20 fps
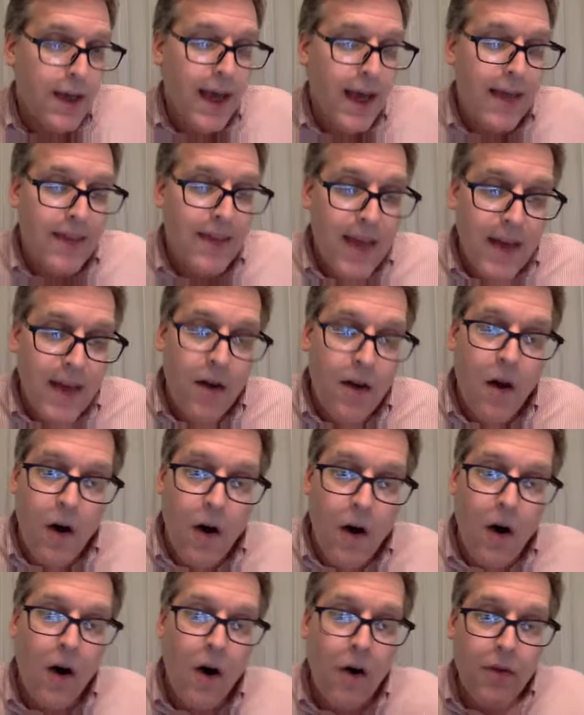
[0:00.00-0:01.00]
And then
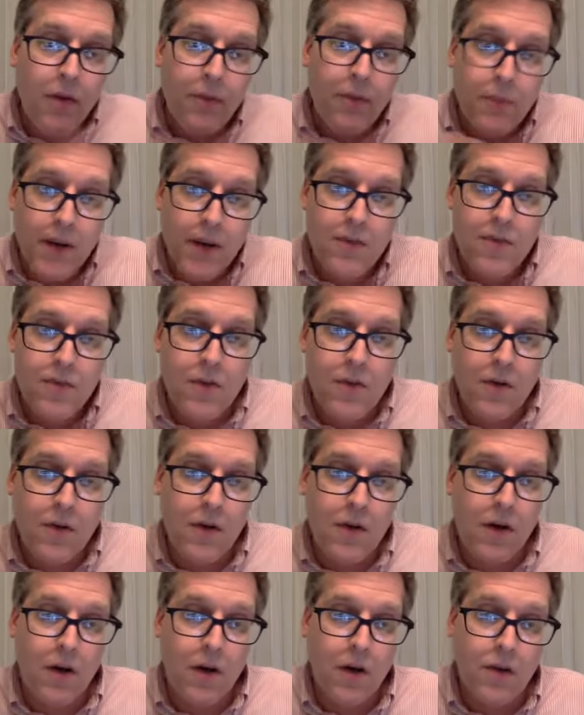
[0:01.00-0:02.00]
all the rest of the
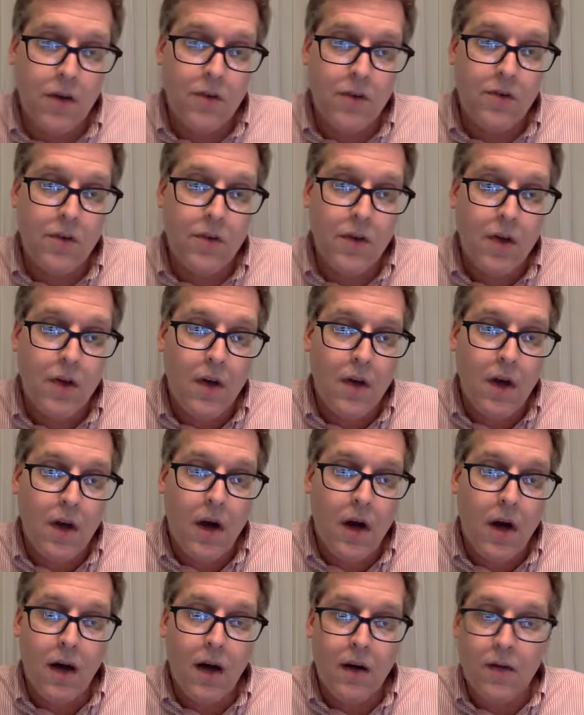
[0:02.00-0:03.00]
calls
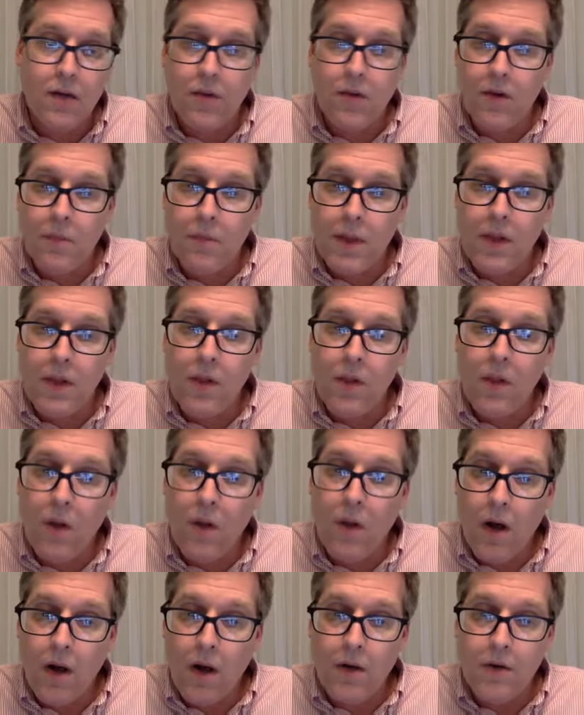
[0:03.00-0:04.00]
they're going to be
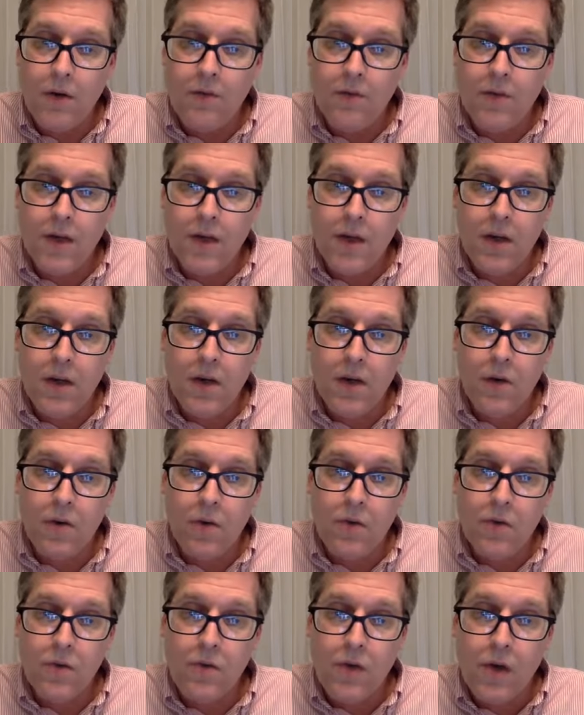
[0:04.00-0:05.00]
longer
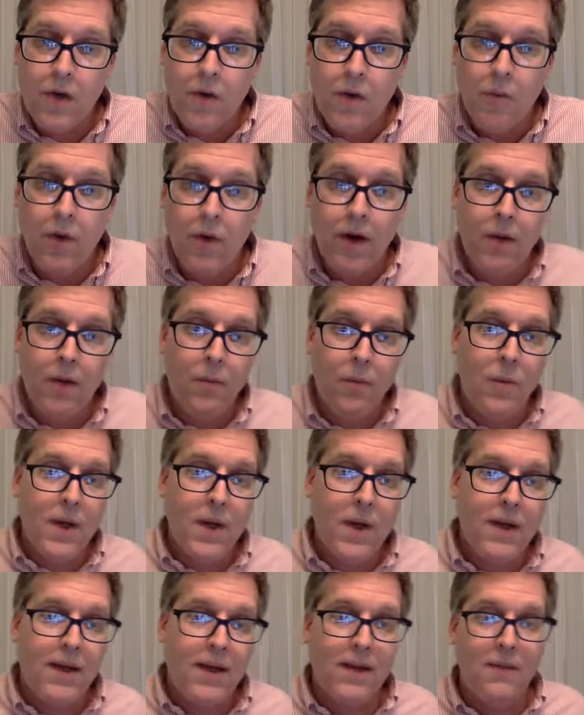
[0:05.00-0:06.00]
videos where
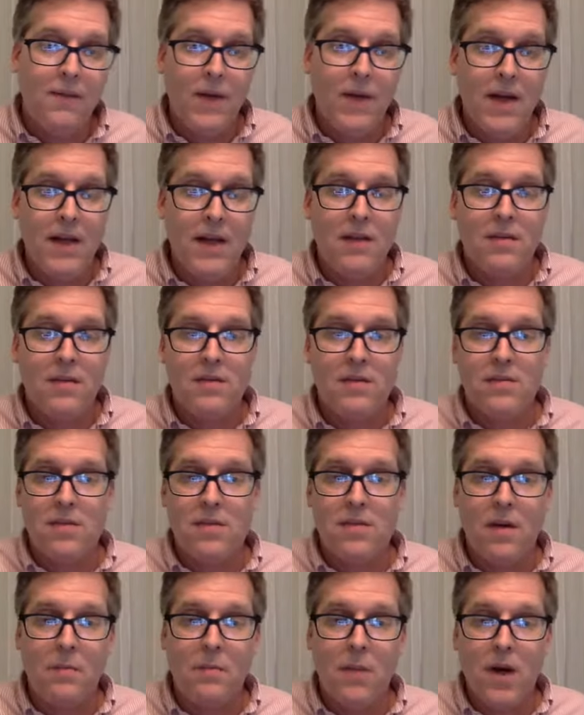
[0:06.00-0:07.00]
we need
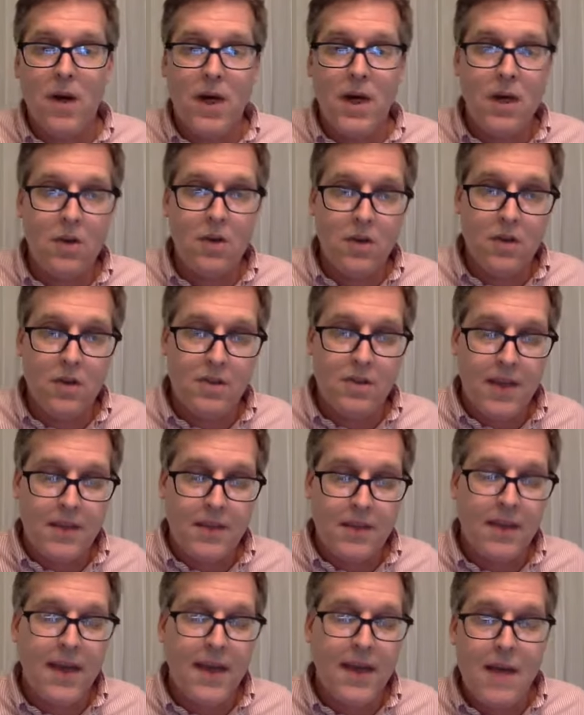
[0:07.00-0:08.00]
somebody, or you
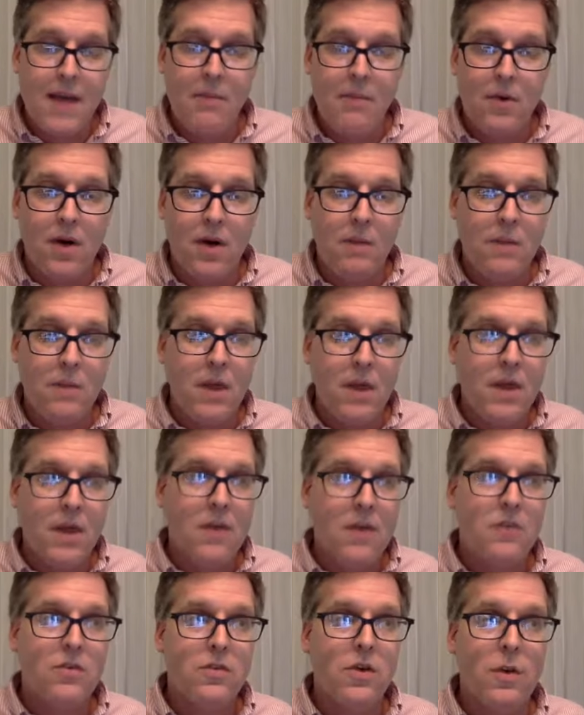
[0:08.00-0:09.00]
set the camera up
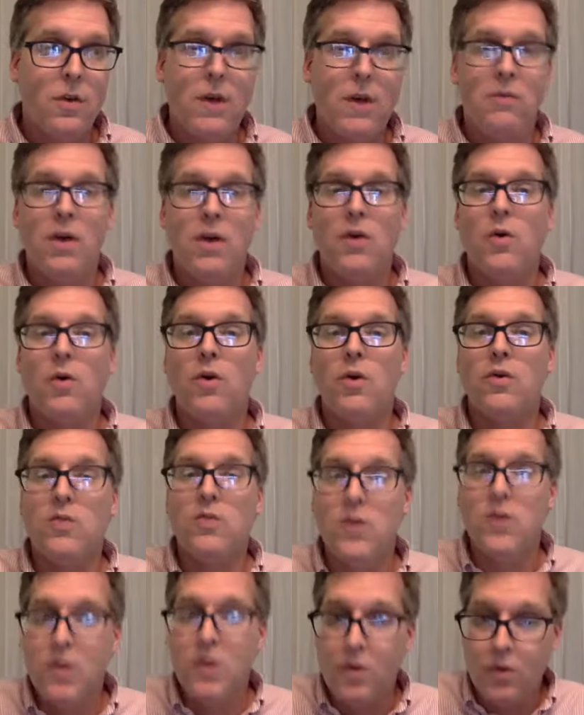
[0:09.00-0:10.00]
so it
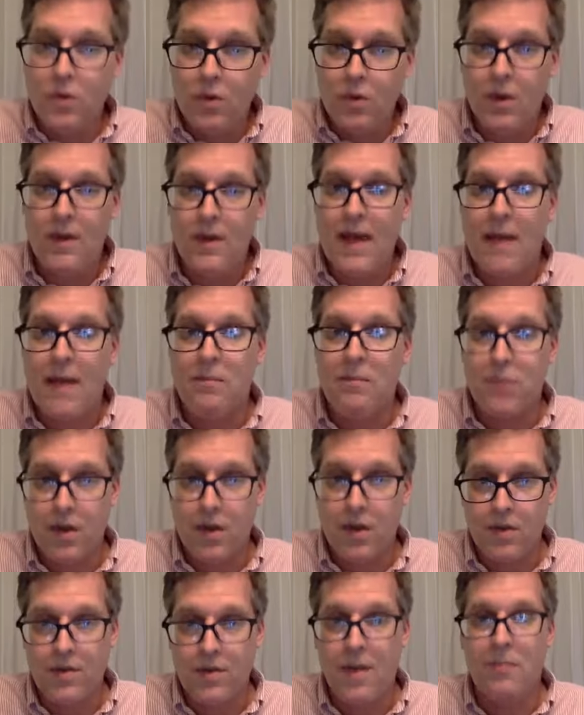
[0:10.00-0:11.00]
records you doing that
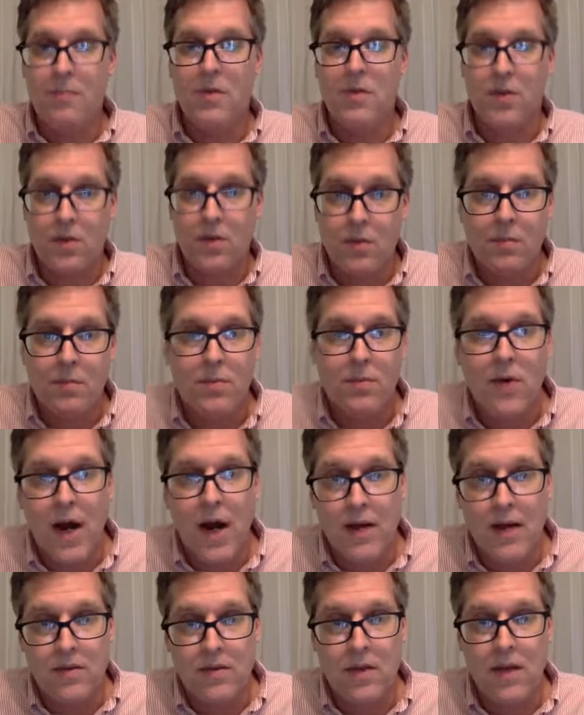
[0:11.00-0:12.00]
preceptor
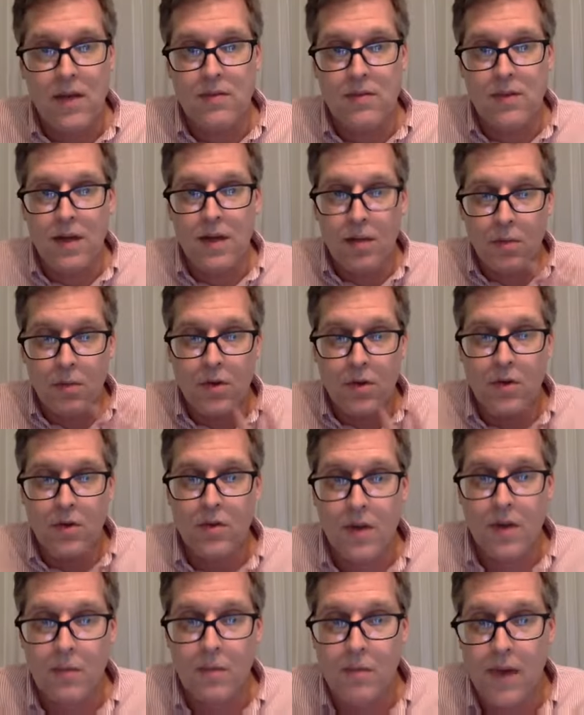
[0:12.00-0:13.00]
process. And then we're
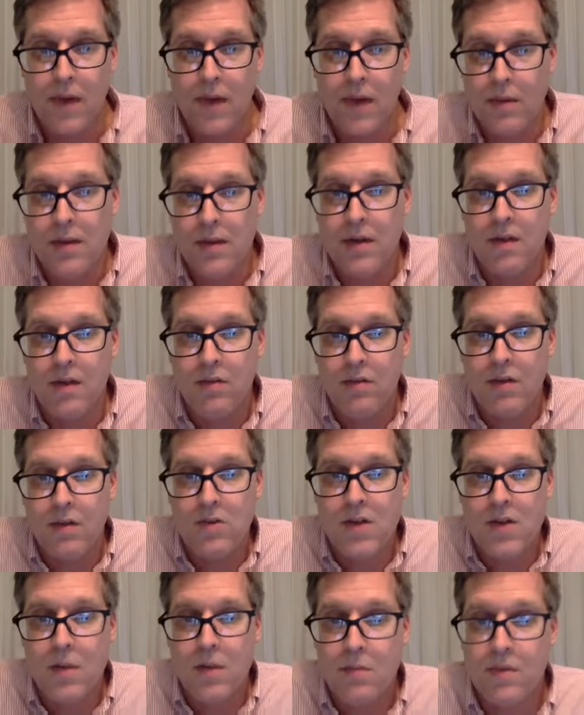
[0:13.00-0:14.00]
just going to play with the different
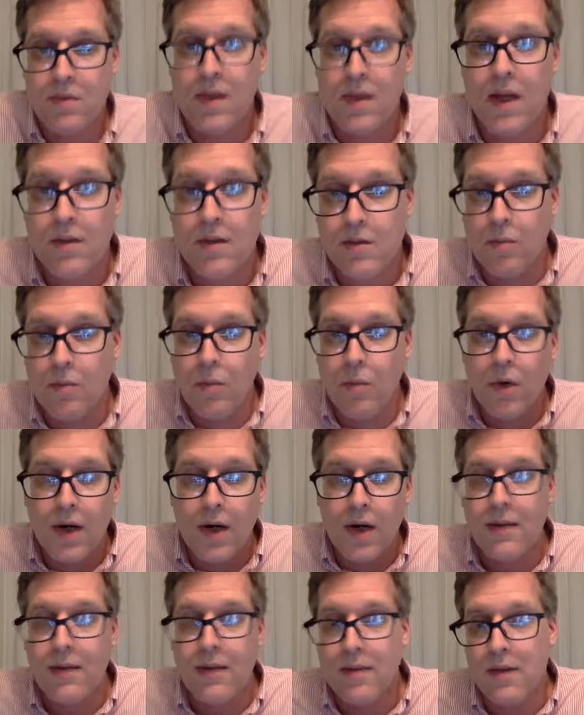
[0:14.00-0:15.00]
gem states and
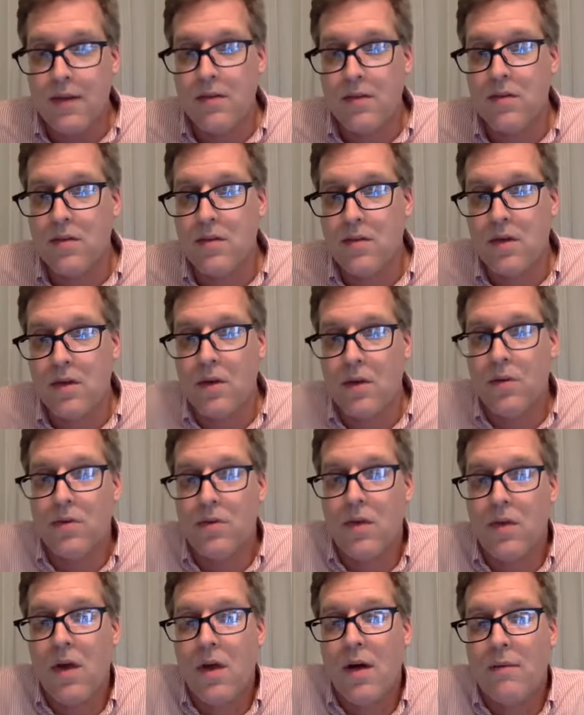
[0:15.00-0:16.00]
work on things as it
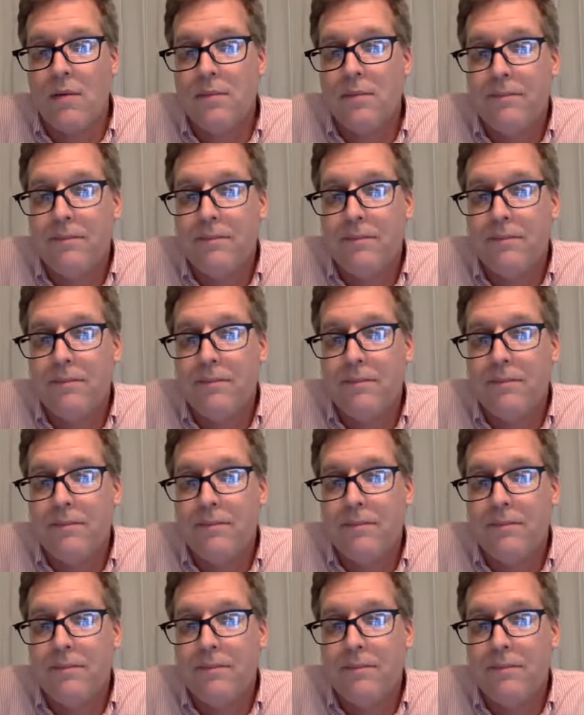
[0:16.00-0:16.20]
goes along.